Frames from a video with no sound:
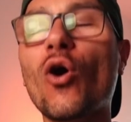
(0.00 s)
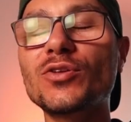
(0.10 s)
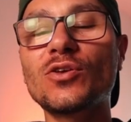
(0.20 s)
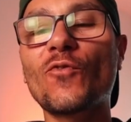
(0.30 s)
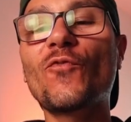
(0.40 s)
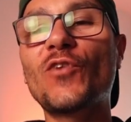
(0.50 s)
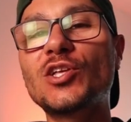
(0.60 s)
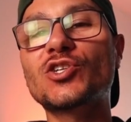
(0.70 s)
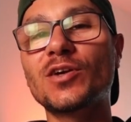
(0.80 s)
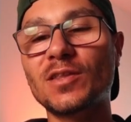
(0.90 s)
audio
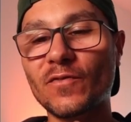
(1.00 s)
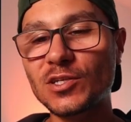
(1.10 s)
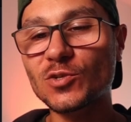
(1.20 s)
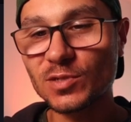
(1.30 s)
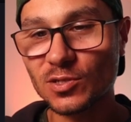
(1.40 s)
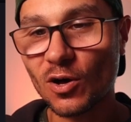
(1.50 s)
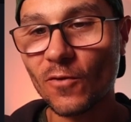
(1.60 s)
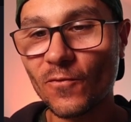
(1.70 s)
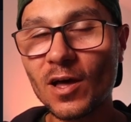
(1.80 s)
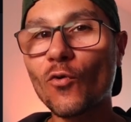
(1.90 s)
feature in DaVinci
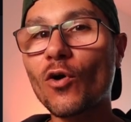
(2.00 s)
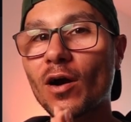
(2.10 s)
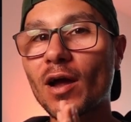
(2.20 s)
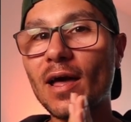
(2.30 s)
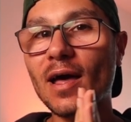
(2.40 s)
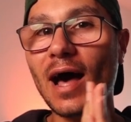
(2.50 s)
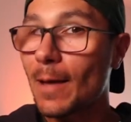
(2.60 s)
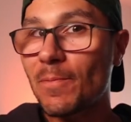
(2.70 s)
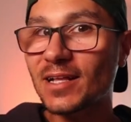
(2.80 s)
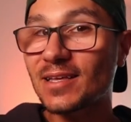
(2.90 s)
Resolve for
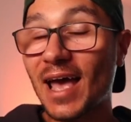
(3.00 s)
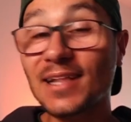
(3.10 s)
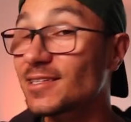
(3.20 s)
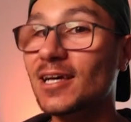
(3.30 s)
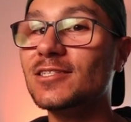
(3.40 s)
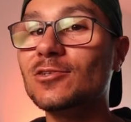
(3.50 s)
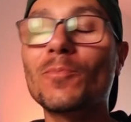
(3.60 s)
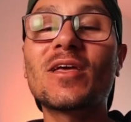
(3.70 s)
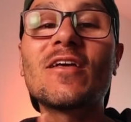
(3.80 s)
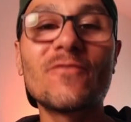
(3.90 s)
iPad and
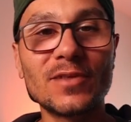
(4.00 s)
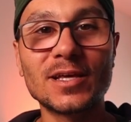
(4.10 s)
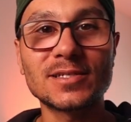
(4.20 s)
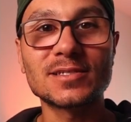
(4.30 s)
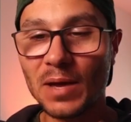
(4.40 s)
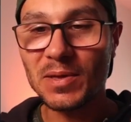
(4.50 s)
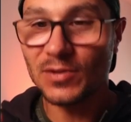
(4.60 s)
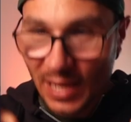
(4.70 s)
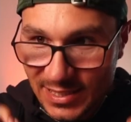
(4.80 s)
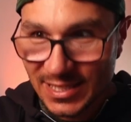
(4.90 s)
desktop even is. I mean,
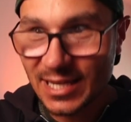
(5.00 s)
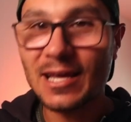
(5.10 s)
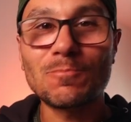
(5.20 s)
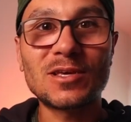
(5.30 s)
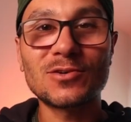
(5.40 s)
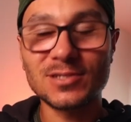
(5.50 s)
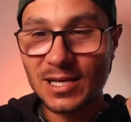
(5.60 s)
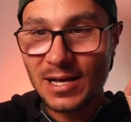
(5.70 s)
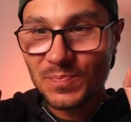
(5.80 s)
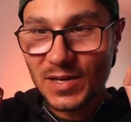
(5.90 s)
and I say that because
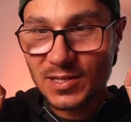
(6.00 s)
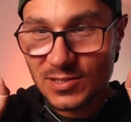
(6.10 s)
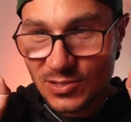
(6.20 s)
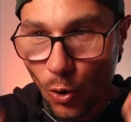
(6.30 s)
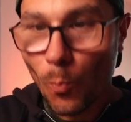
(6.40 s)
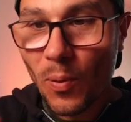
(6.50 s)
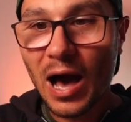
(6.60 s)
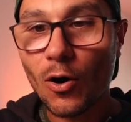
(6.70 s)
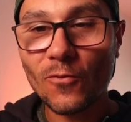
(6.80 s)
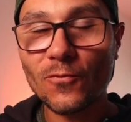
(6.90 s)
it's so
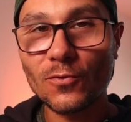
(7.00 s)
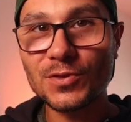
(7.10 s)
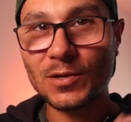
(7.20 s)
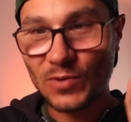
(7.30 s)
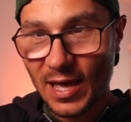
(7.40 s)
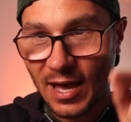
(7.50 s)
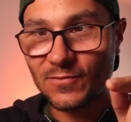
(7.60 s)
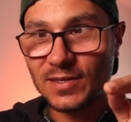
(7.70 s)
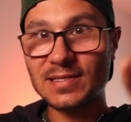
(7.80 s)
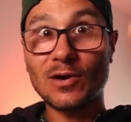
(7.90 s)
powerful that we
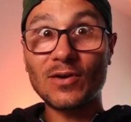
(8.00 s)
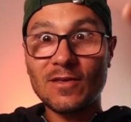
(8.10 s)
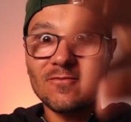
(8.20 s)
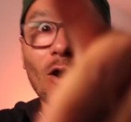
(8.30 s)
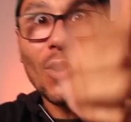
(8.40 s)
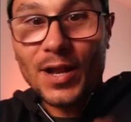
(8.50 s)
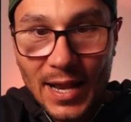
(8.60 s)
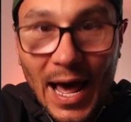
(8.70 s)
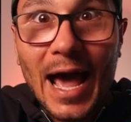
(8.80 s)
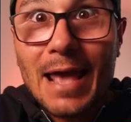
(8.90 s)
have this now even on
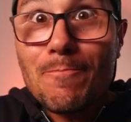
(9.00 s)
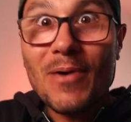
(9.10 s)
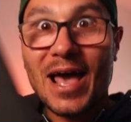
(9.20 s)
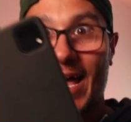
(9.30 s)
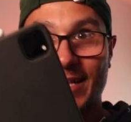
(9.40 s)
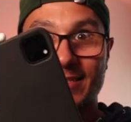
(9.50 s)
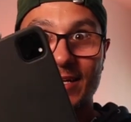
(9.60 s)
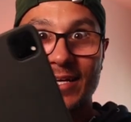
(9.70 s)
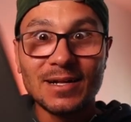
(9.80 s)
an iPad,